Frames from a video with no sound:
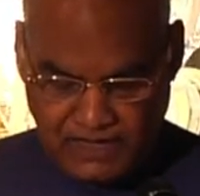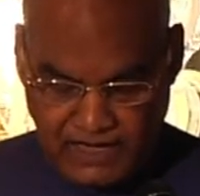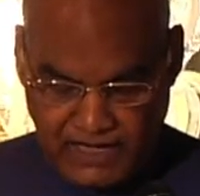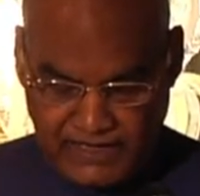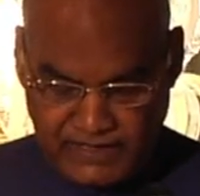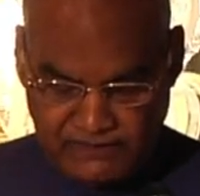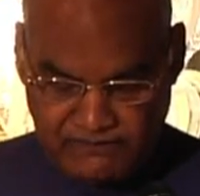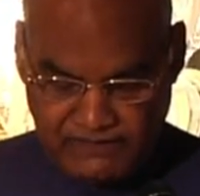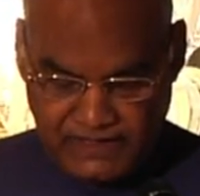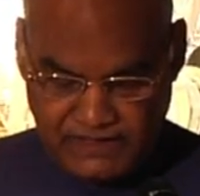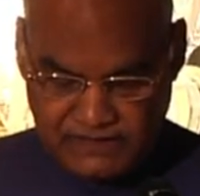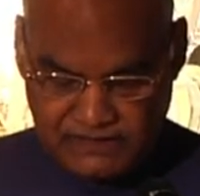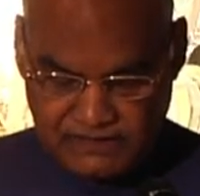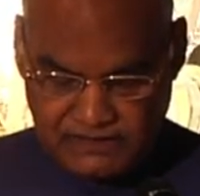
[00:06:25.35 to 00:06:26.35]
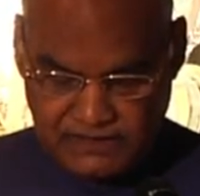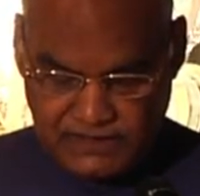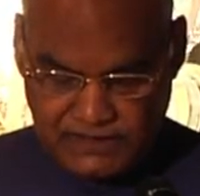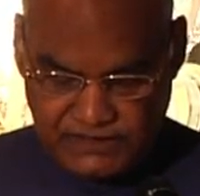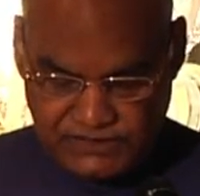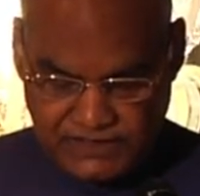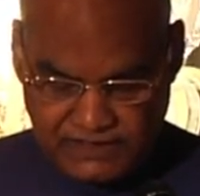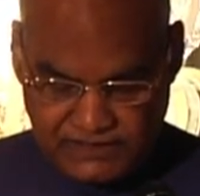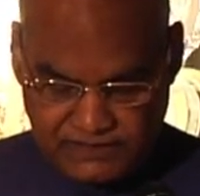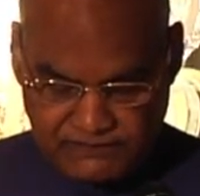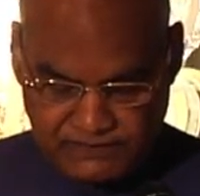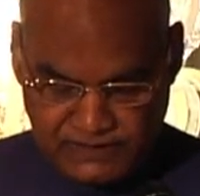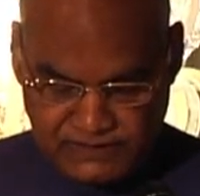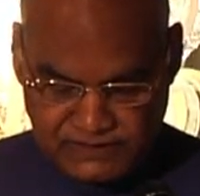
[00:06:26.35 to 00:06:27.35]
I invite Czech
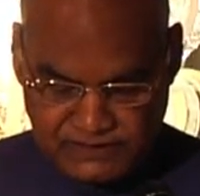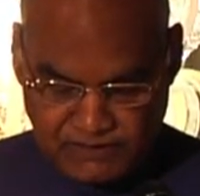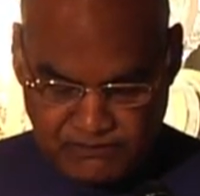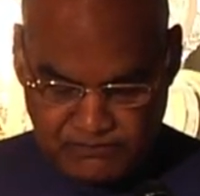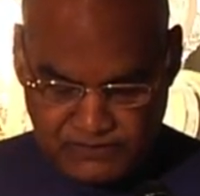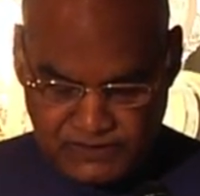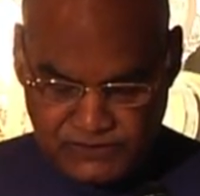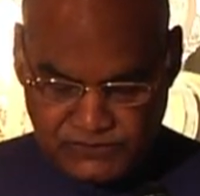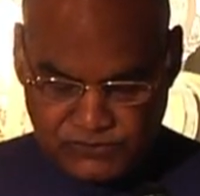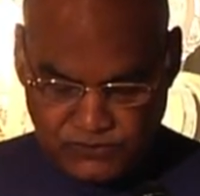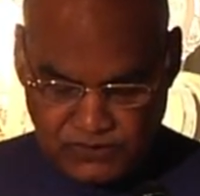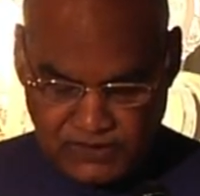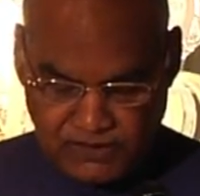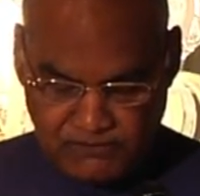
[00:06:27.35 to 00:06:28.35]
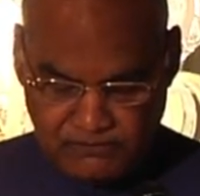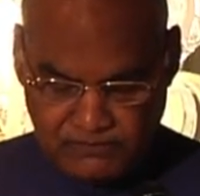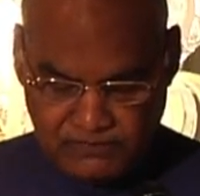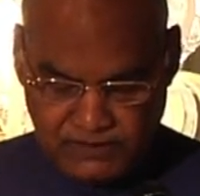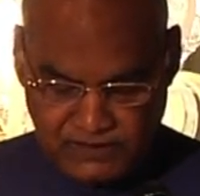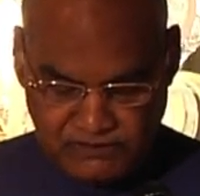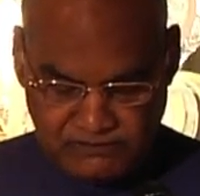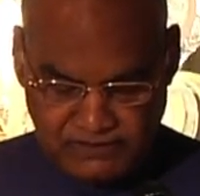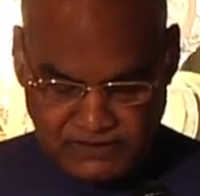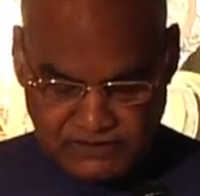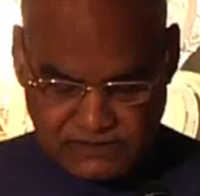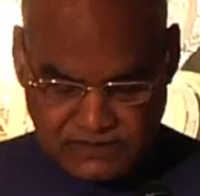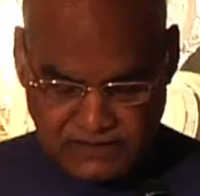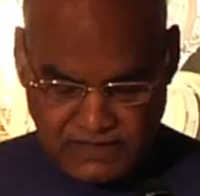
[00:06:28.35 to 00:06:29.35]
defense companies to come,
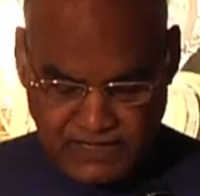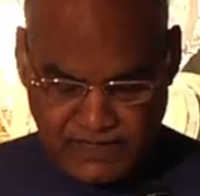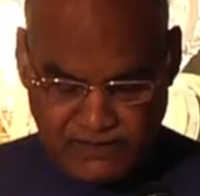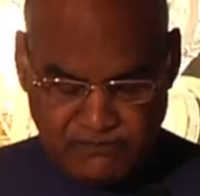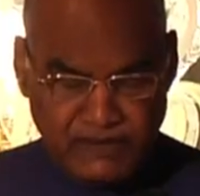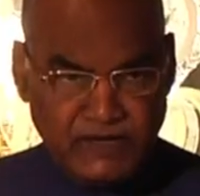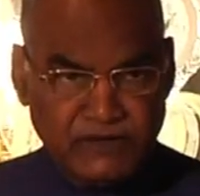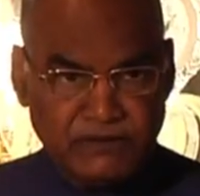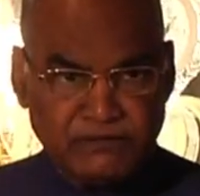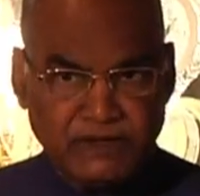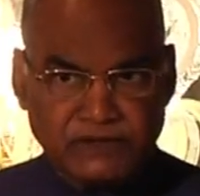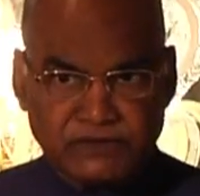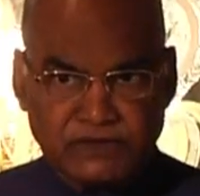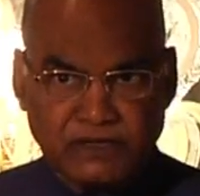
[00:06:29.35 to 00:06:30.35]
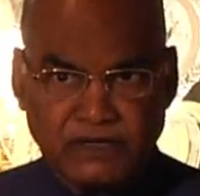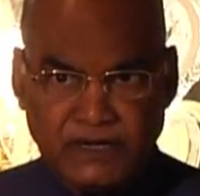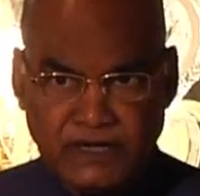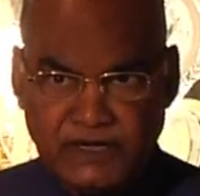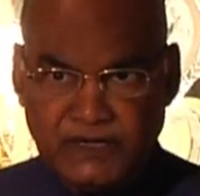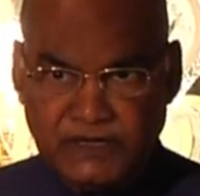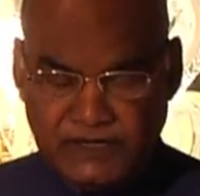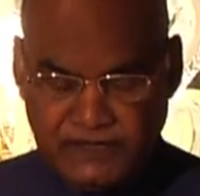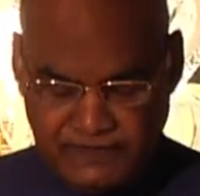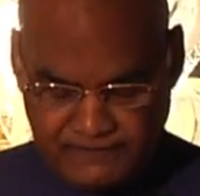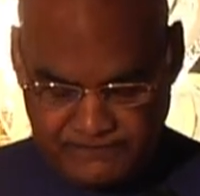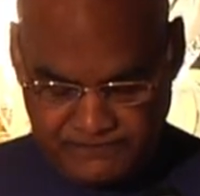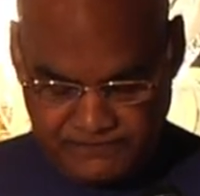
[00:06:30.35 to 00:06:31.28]
invest, and manufacture in India.